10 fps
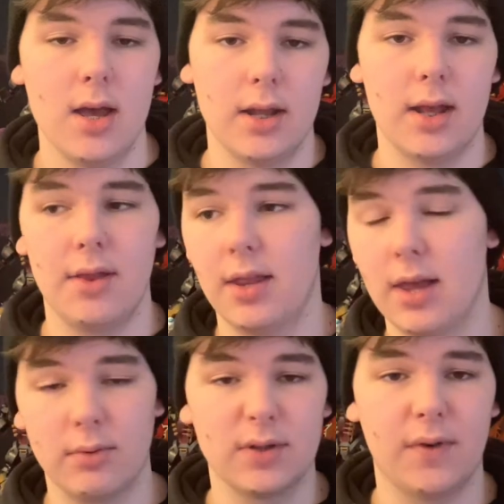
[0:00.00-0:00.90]
and then
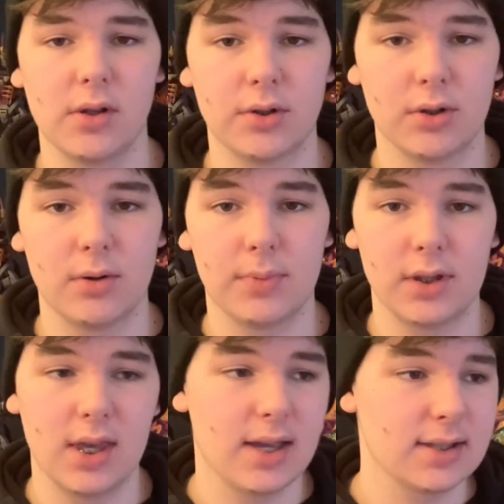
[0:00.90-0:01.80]
that was followed up
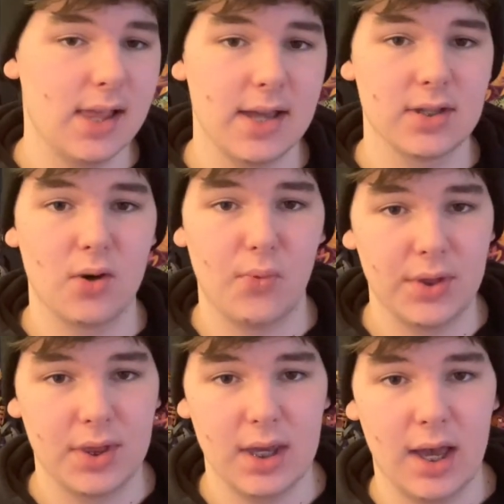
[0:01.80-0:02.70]
years later with
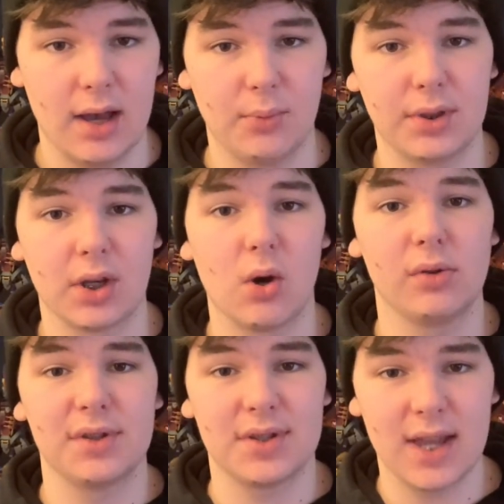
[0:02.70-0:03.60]
the
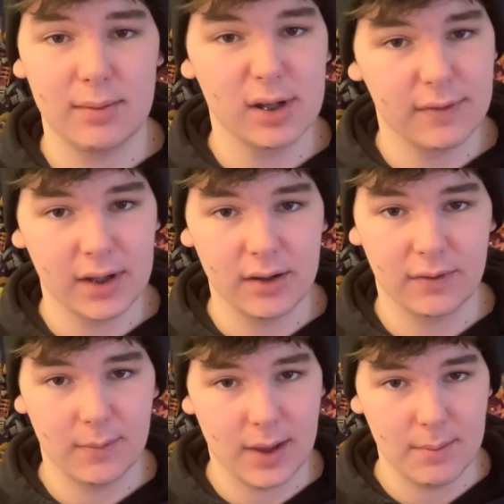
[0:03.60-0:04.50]
Golden Zane minifigure
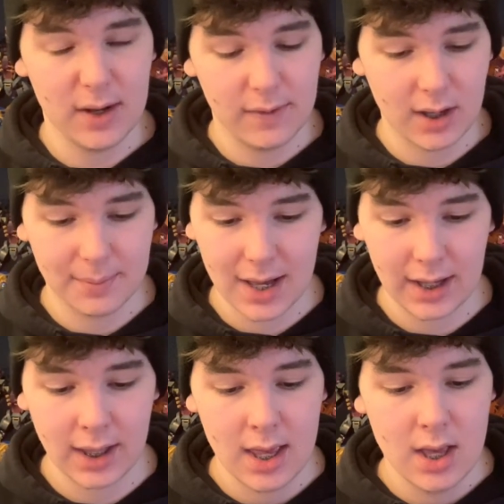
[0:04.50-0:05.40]
from that minifigure pack.
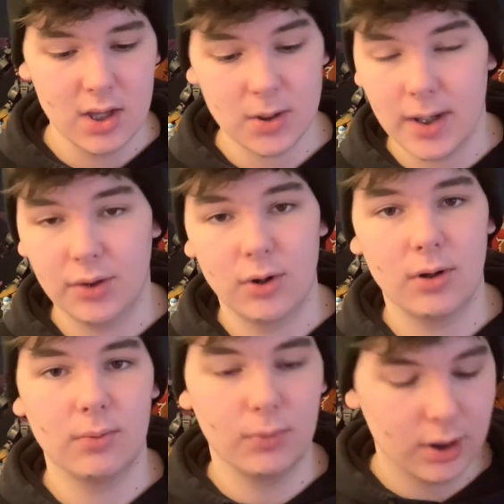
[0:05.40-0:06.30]
So I thought,
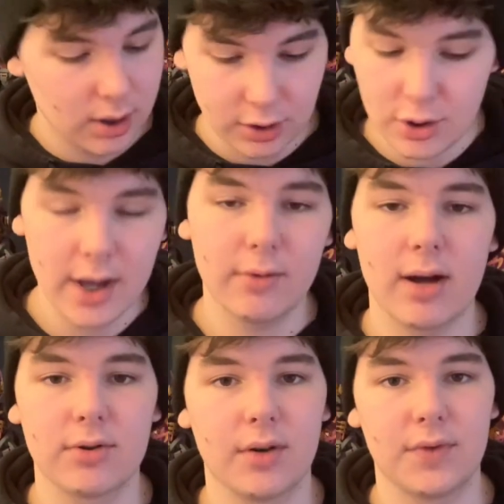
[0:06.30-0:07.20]
we're going to try and
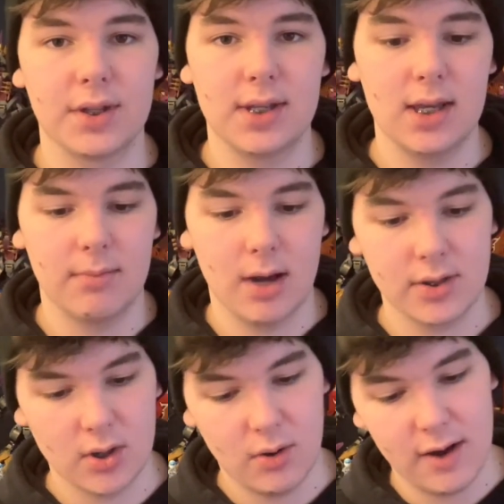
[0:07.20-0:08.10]
round off the team,
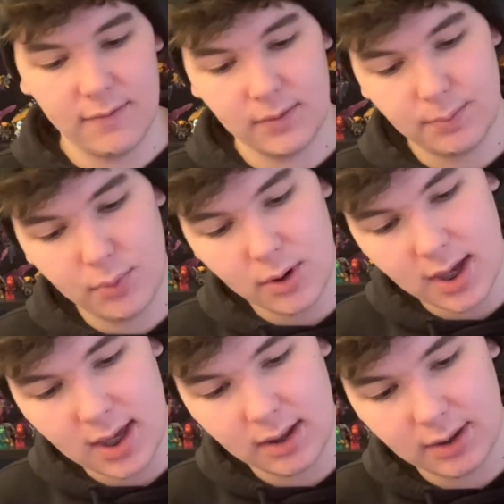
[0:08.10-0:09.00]
so I've put
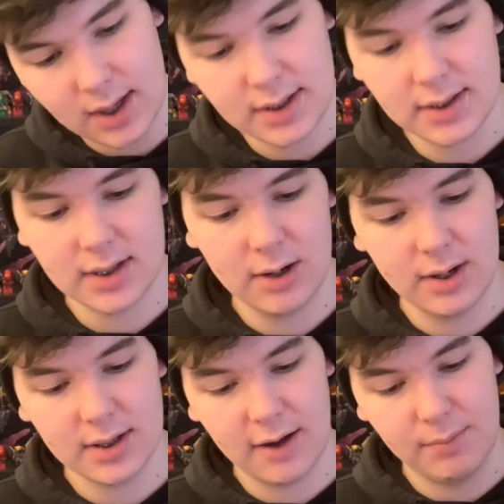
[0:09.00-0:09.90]
in this
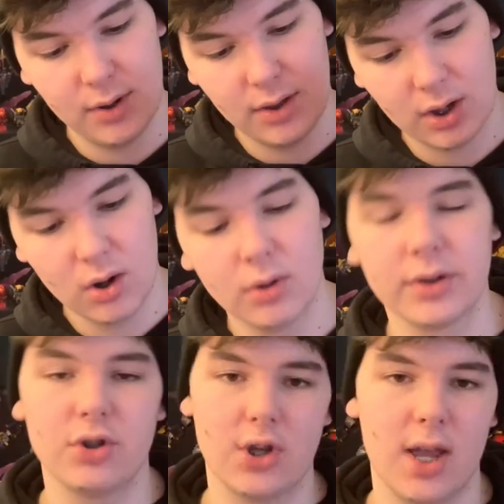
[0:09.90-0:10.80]
series, I've put in the Golden J